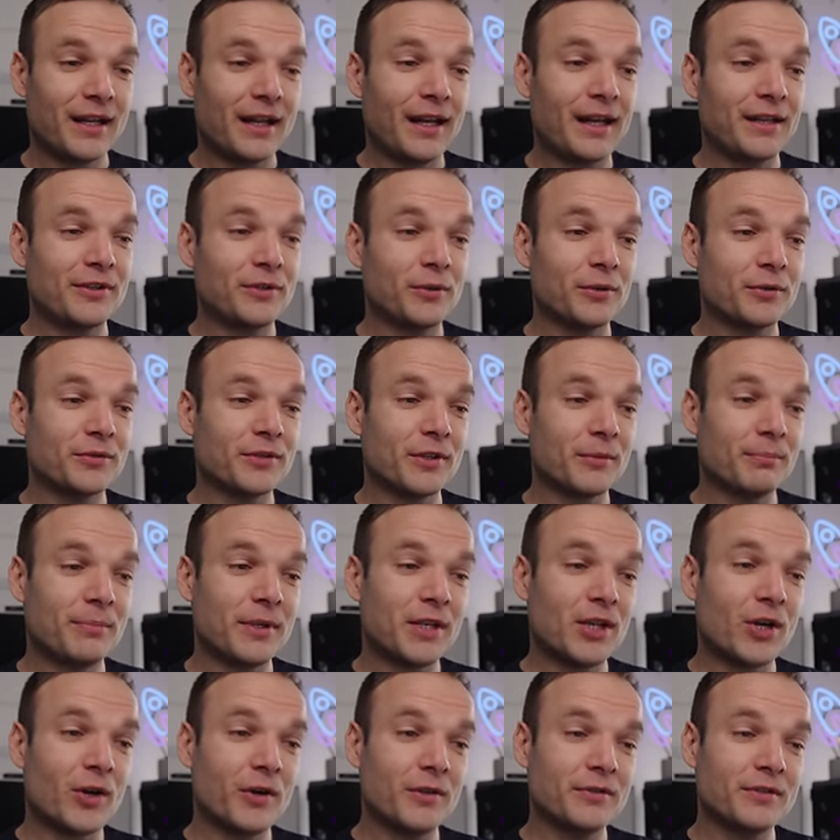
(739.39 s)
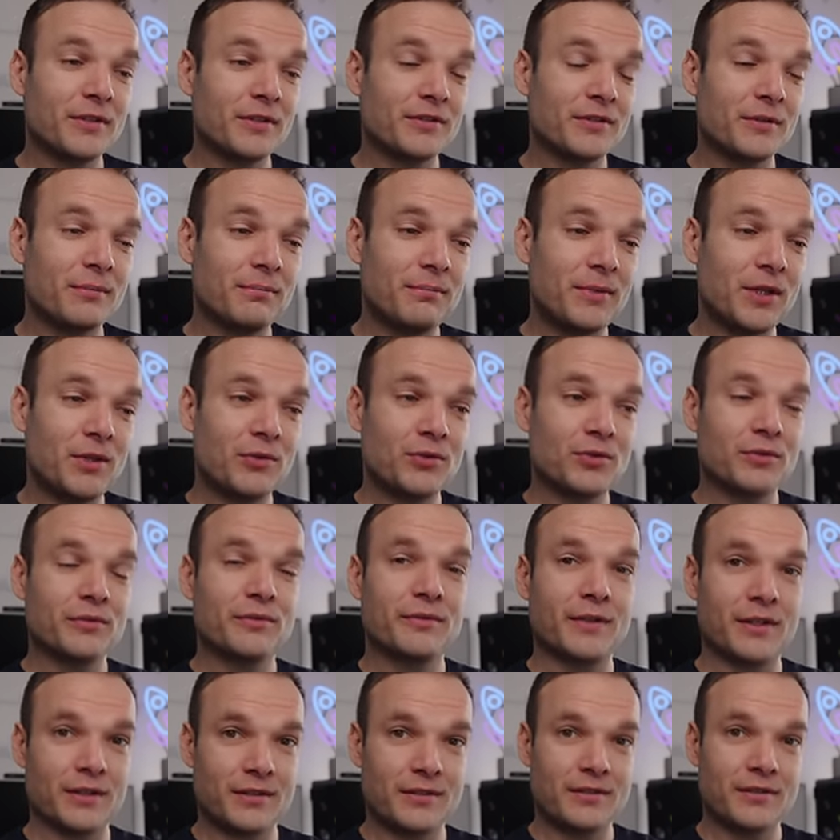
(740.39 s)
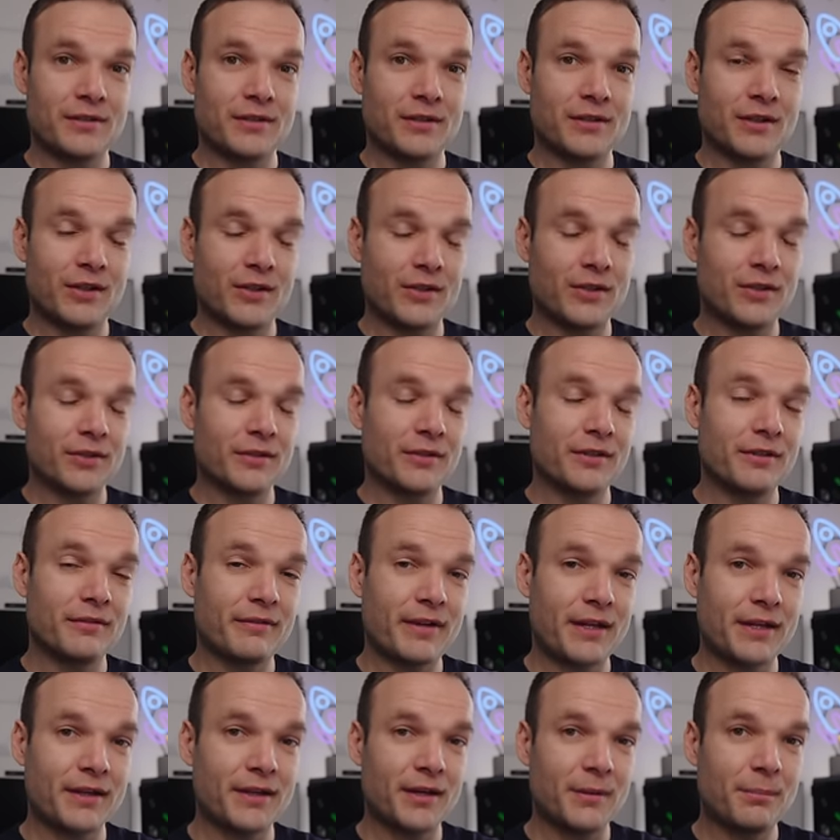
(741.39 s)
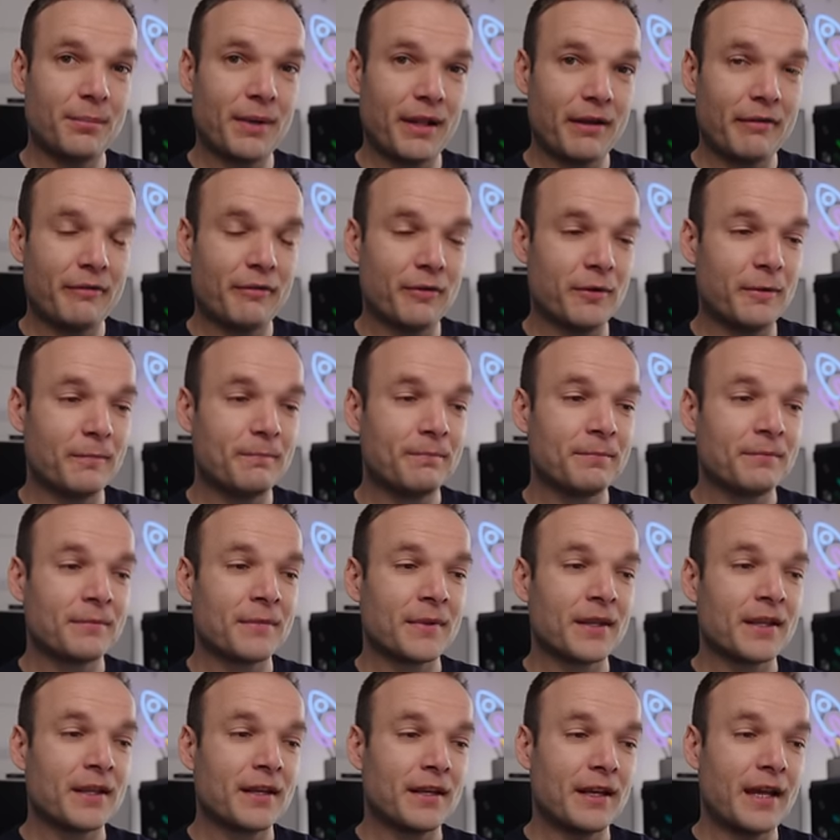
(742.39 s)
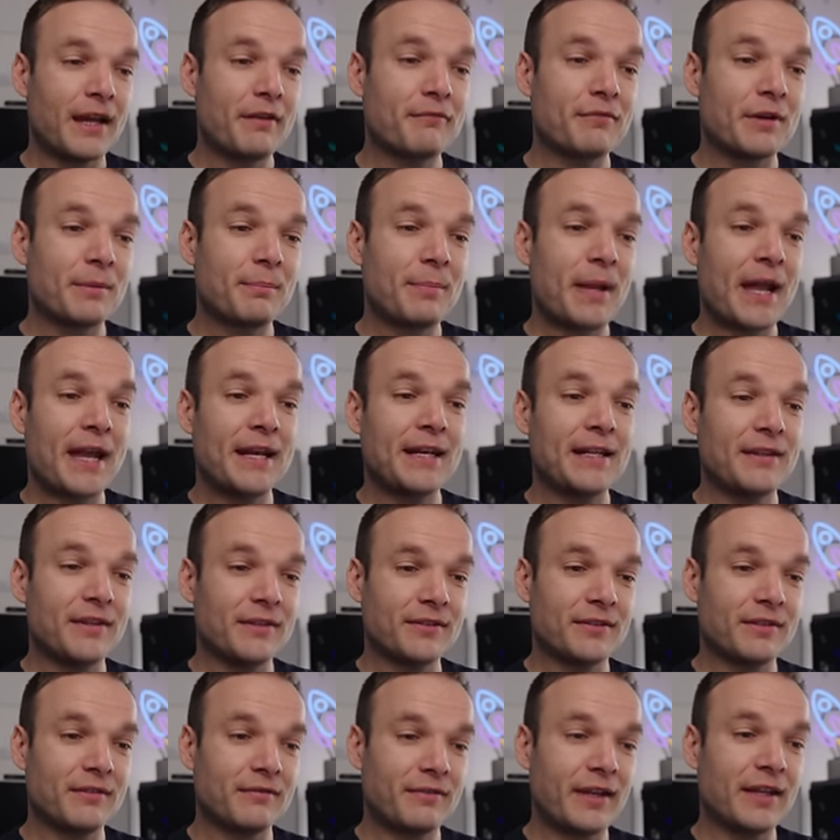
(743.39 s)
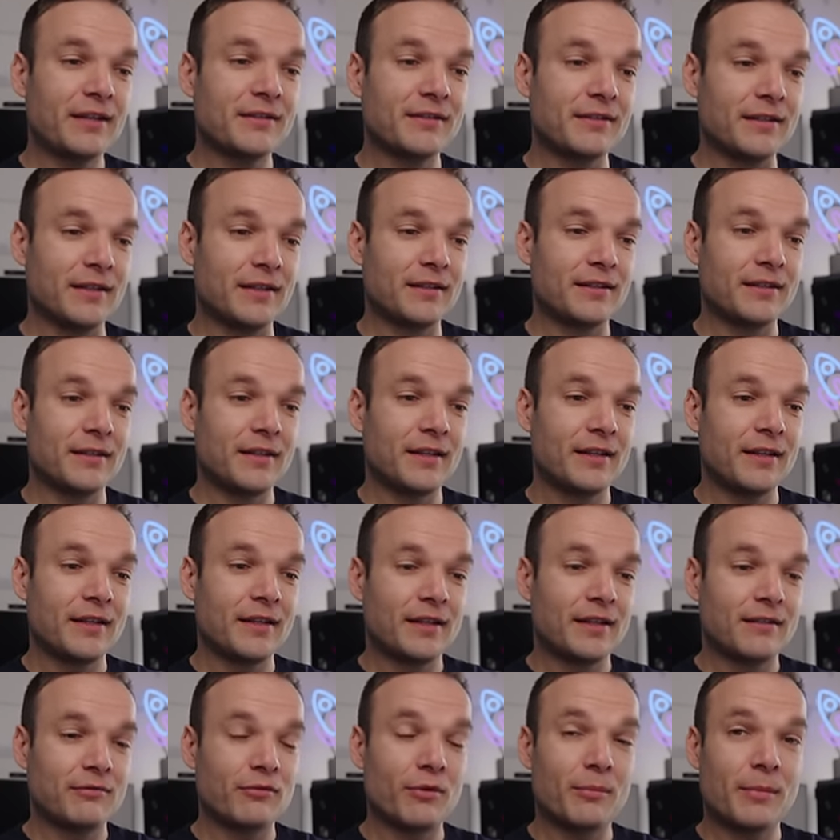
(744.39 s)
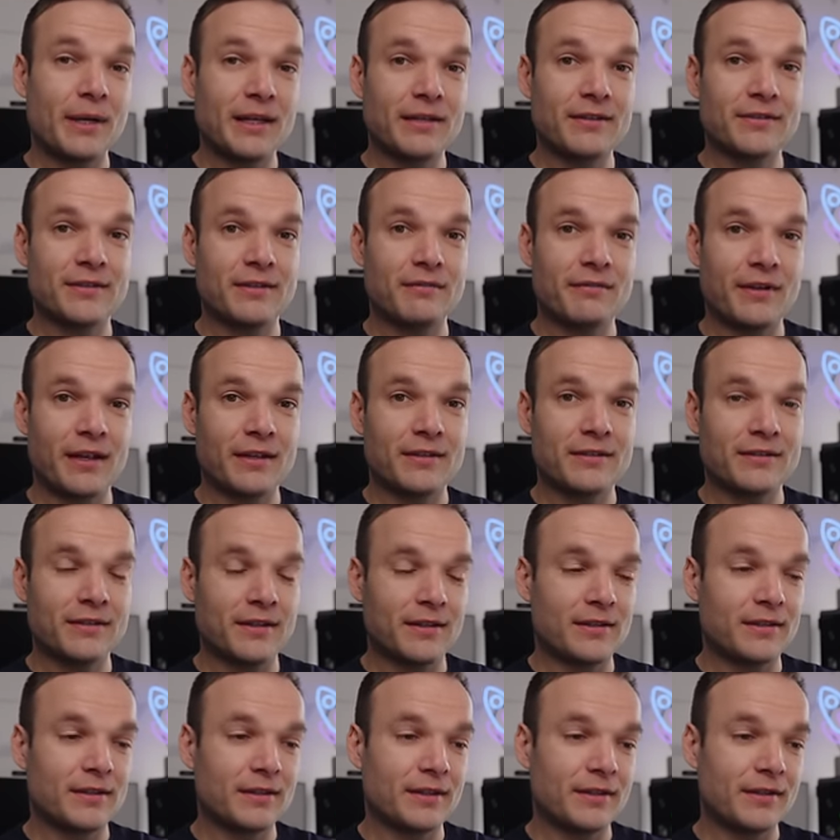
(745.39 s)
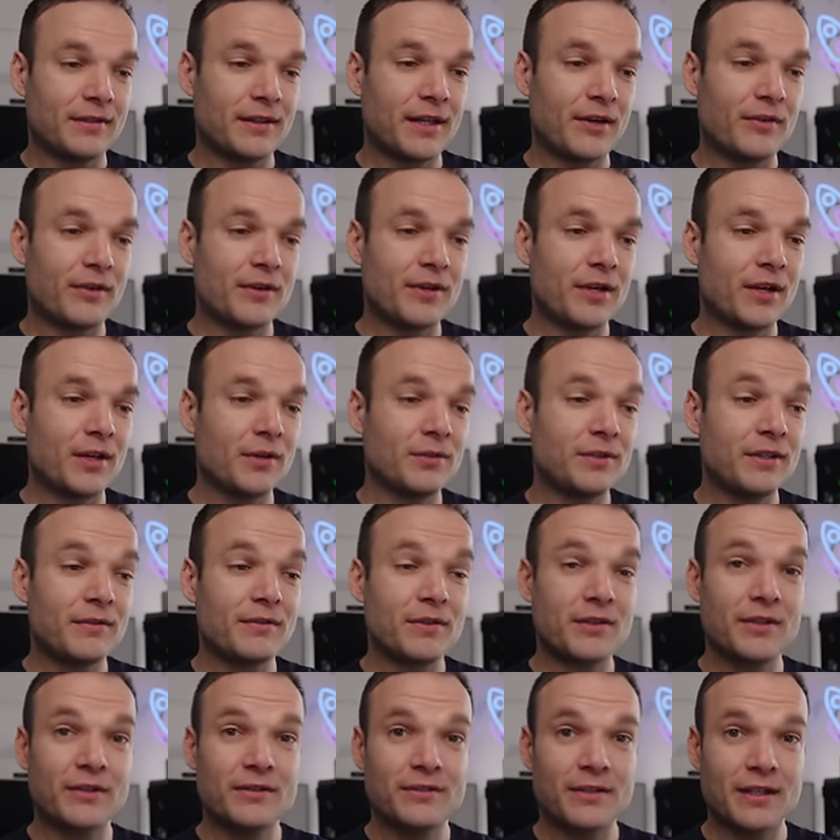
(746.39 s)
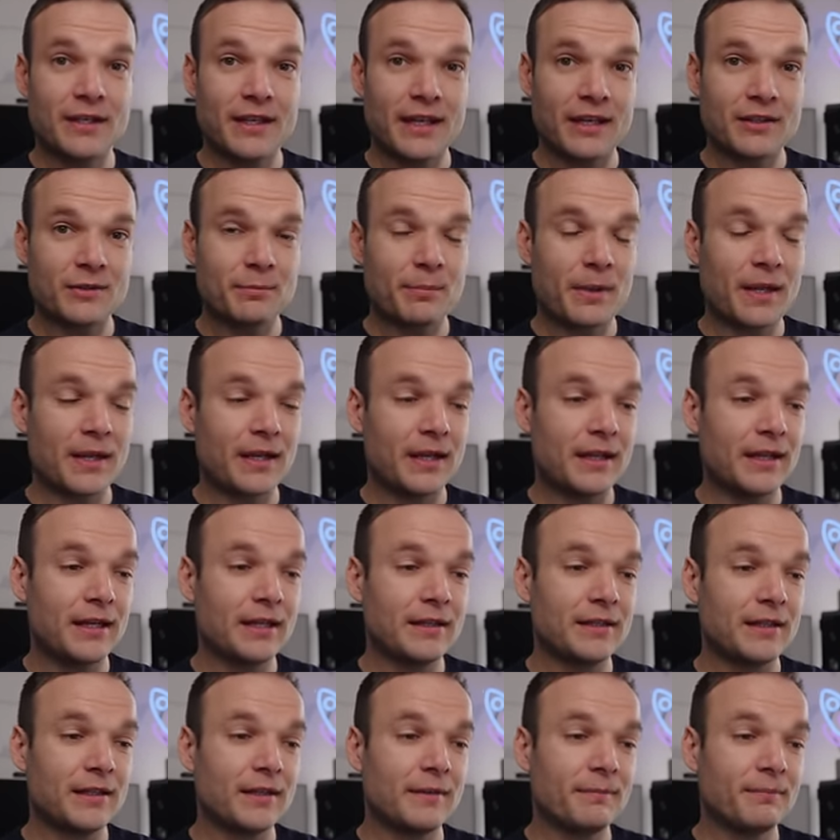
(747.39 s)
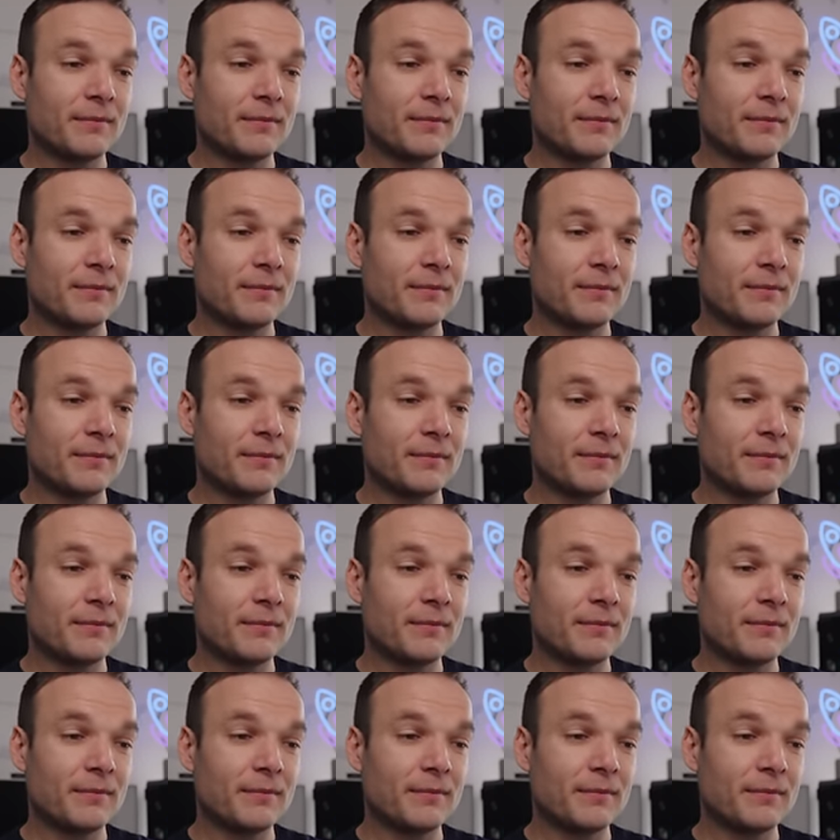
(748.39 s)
And also, because it's a mutual fund on the Vanguard platform, every penny that's invested remains invested. There are no dividends that gets paid.